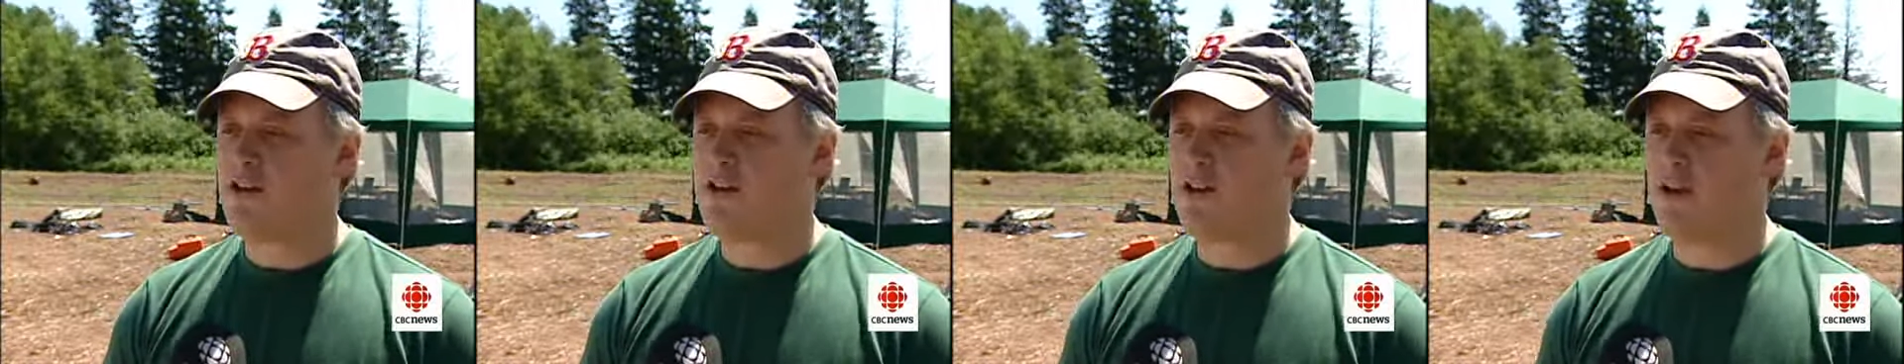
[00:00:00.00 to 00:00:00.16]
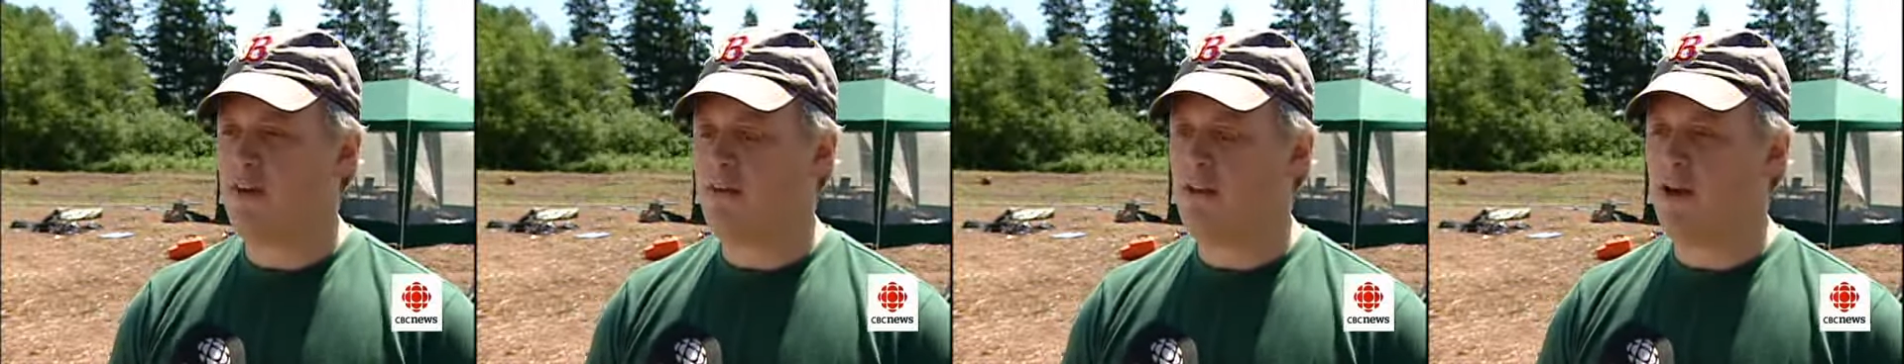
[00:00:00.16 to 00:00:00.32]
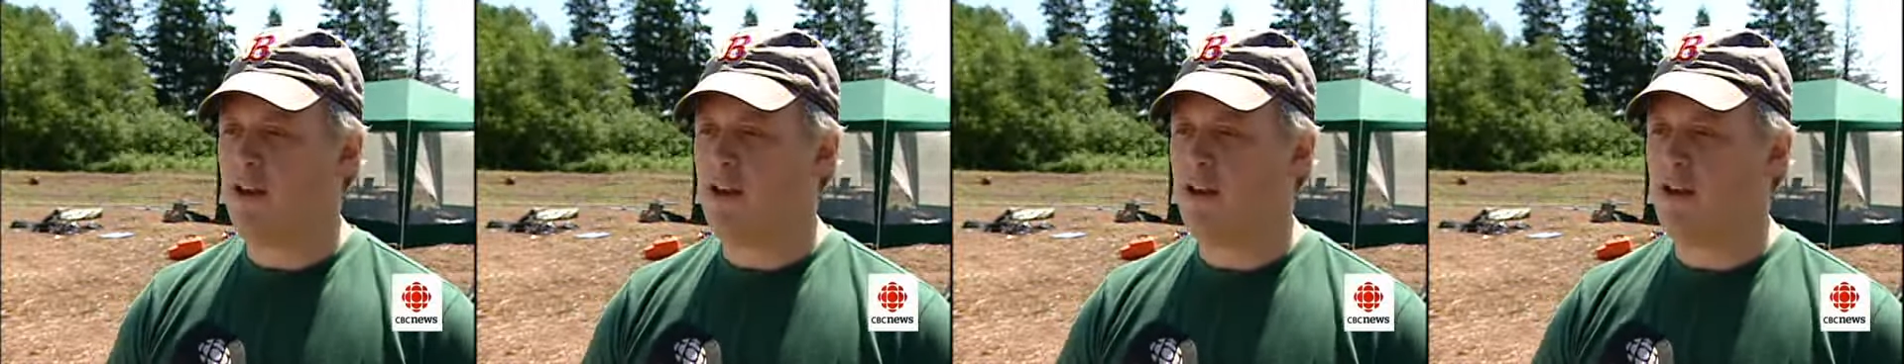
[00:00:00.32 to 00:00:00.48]
to
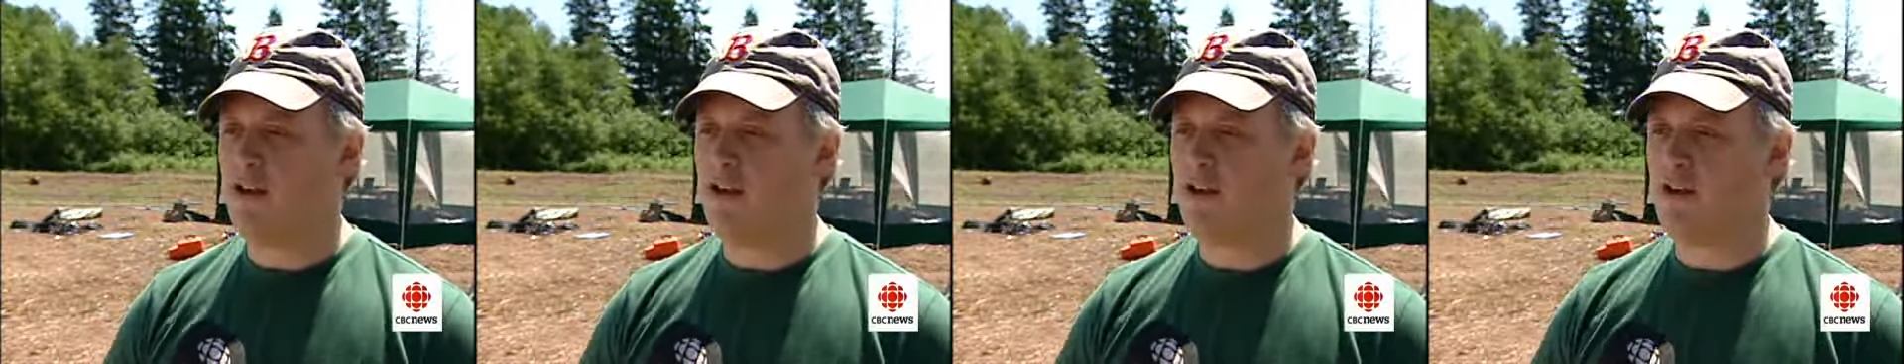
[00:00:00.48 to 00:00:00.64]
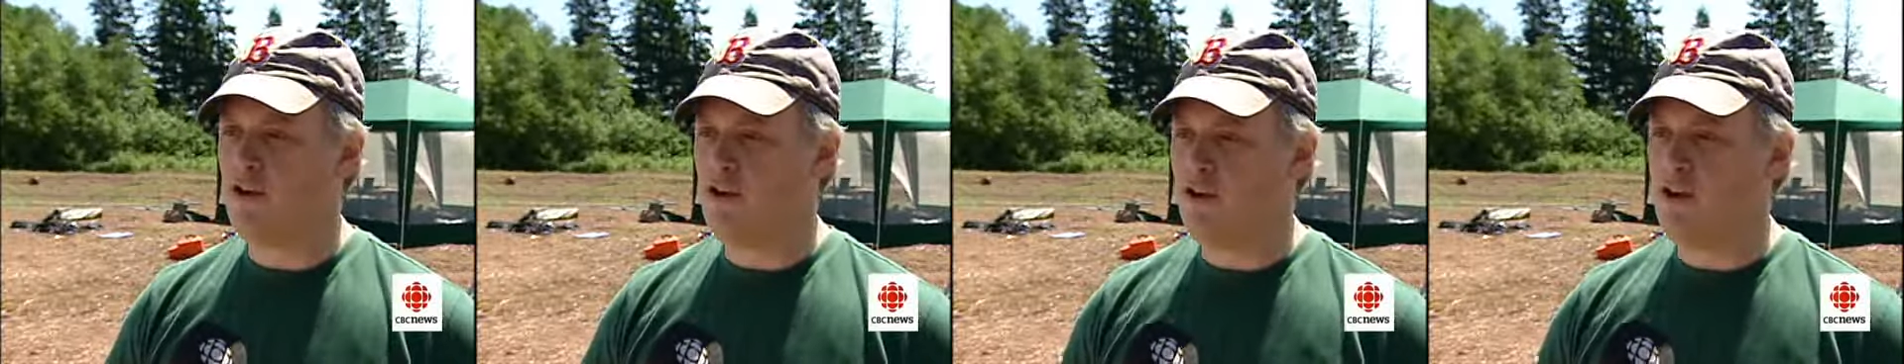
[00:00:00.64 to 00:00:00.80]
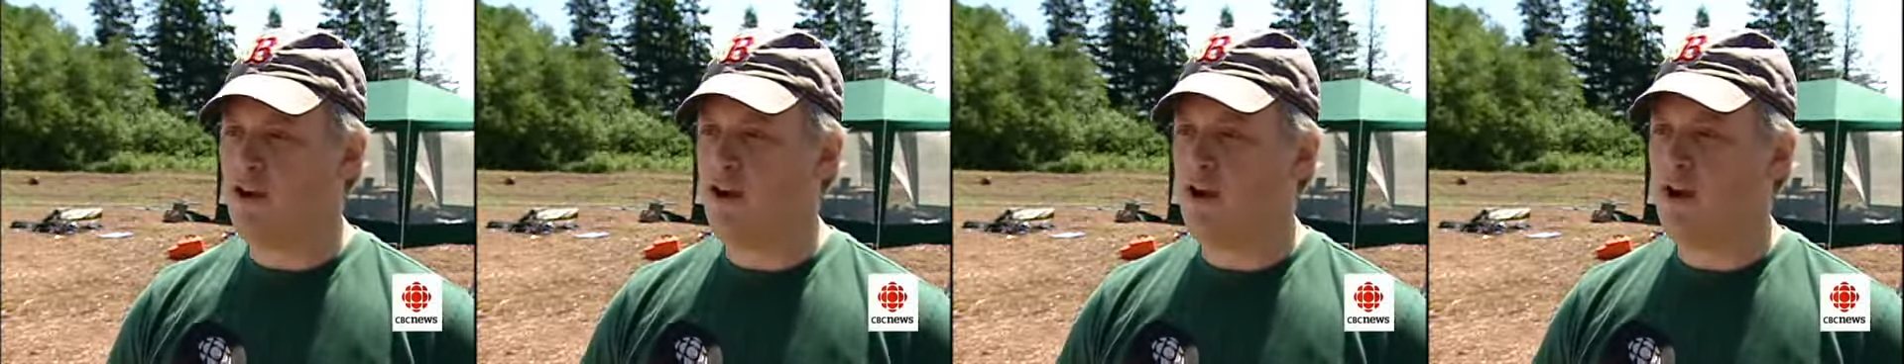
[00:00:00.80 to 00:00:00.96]
somebody
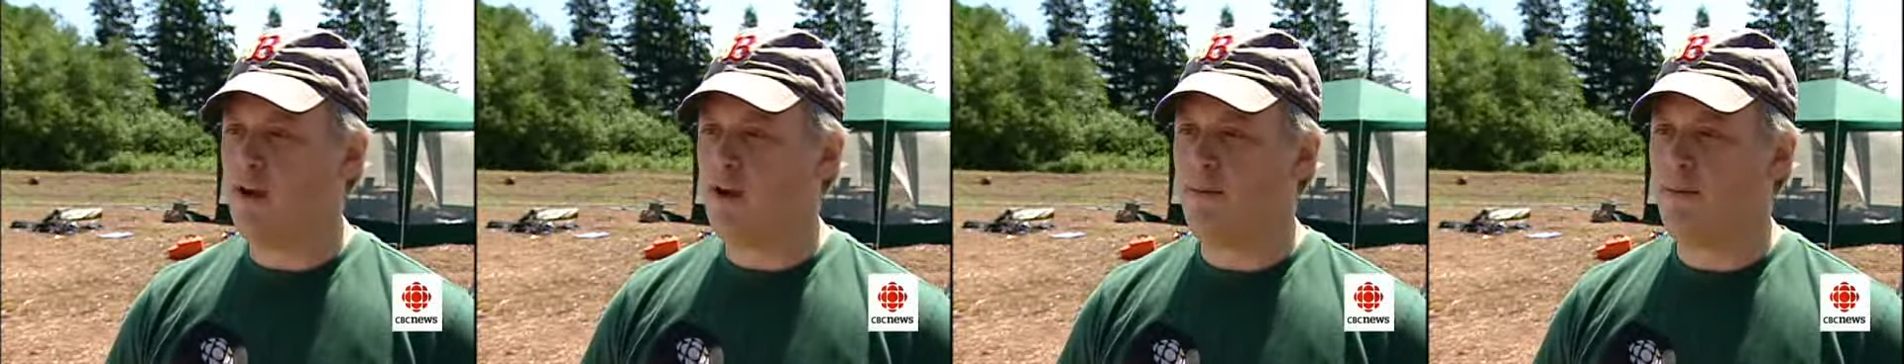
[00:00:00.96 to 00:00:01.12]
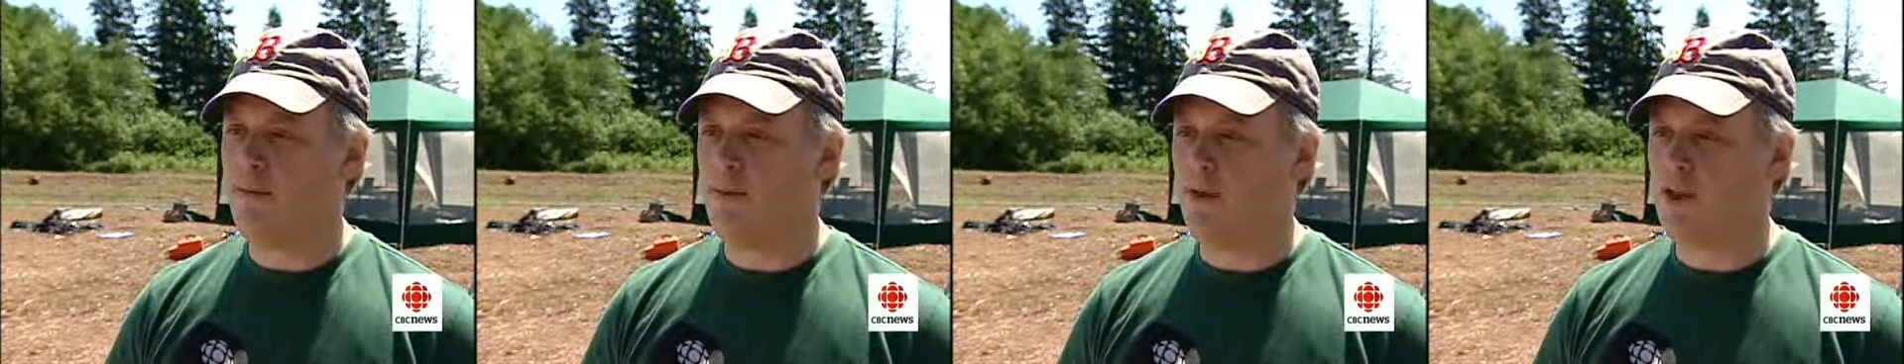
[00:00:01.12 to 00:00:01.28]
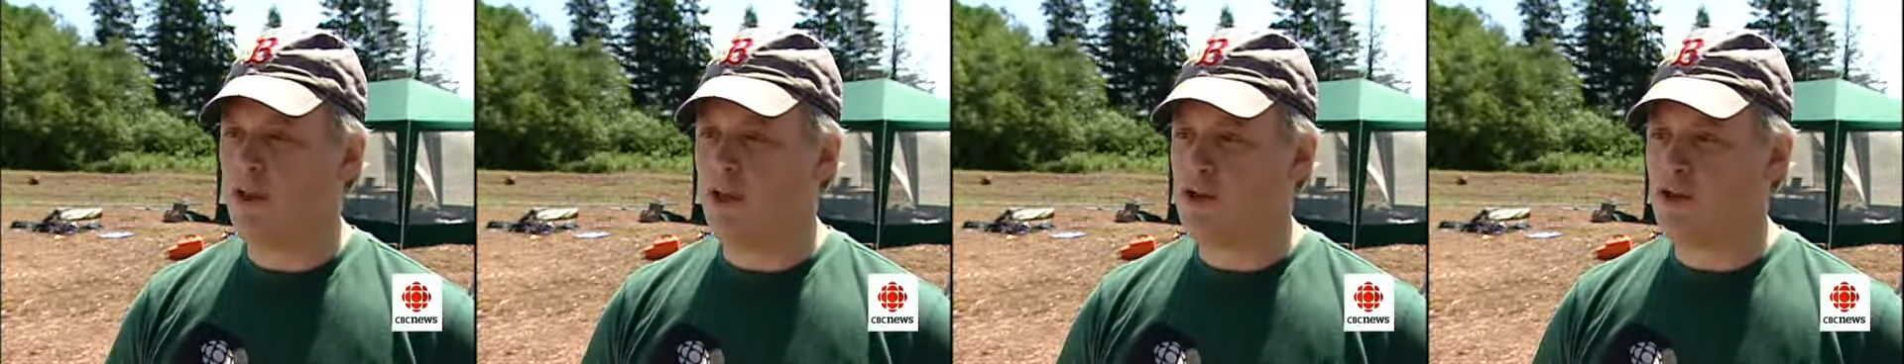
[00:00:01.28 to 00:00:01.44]
in Europe or